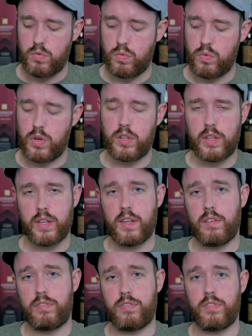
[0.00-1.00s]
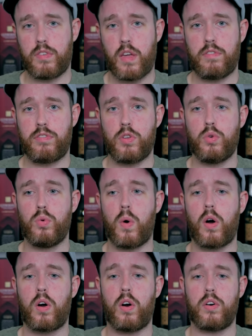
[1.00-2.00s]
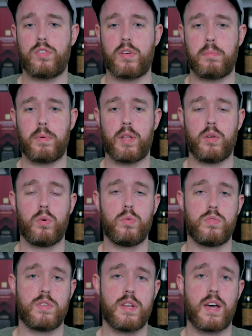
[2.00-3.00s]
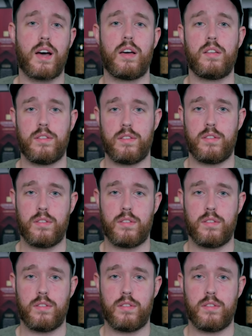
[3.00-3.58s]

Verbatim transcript: really if if you are somebody who's not